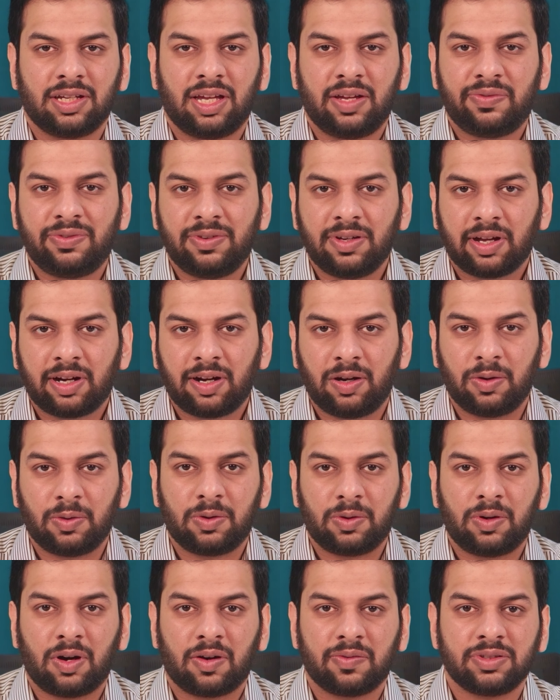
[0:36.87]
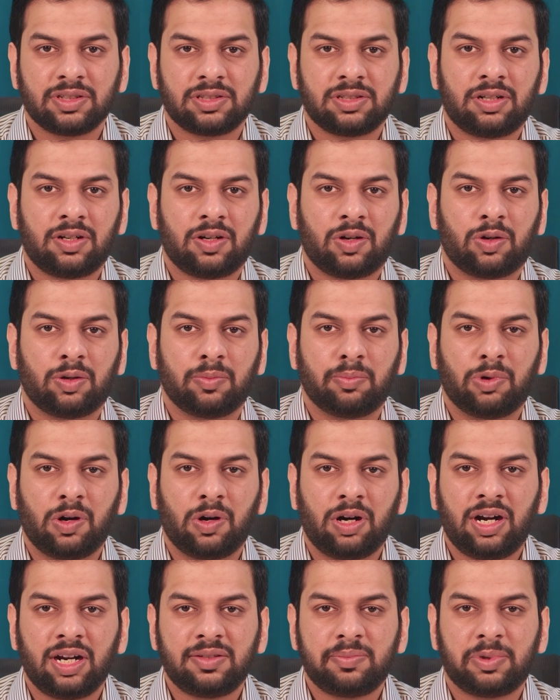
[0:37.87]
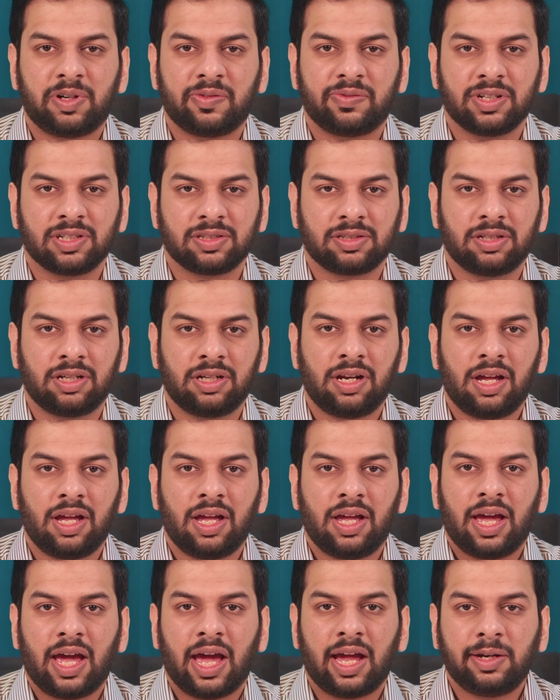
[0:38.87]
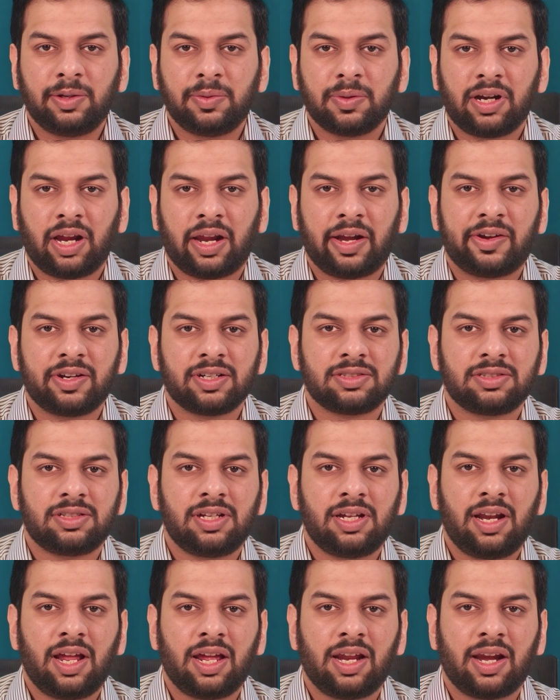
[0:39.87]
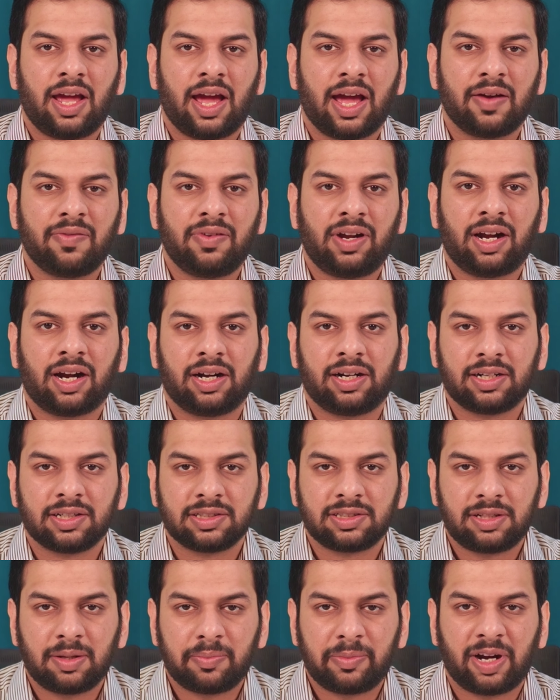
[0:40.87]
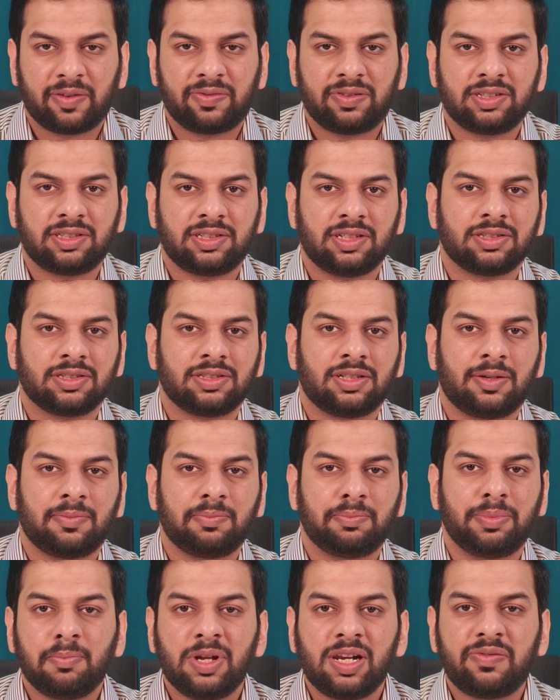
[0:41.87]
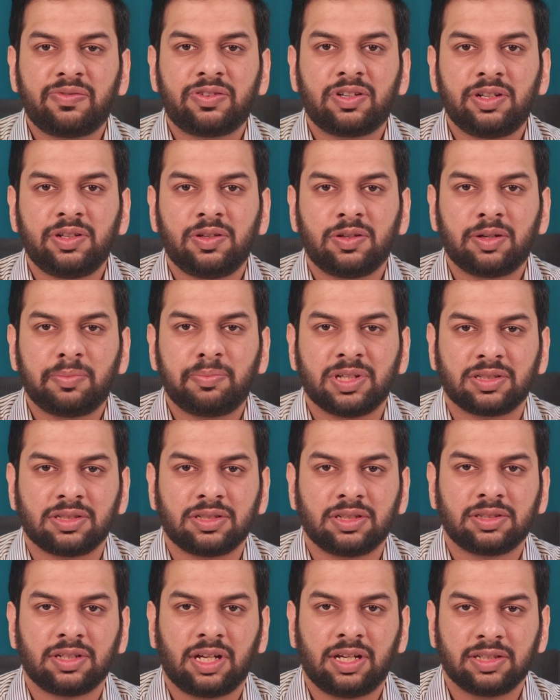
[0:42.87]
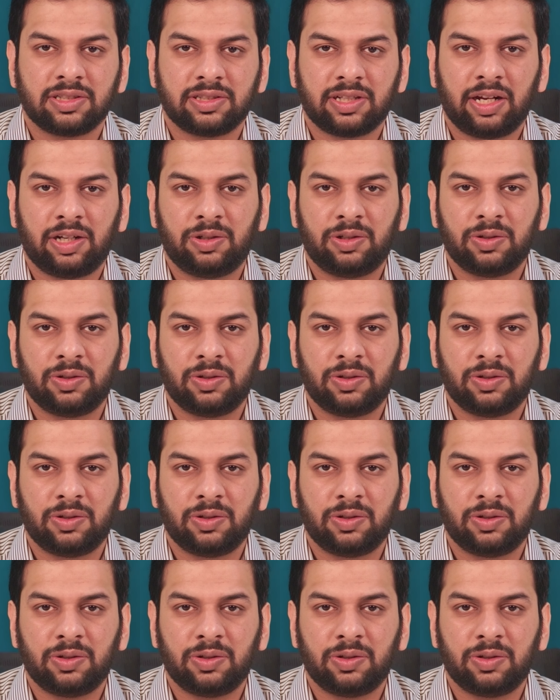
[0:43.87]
If you are a loan officer or mortgage professional and you are interested in having a custom reference system built for your business inside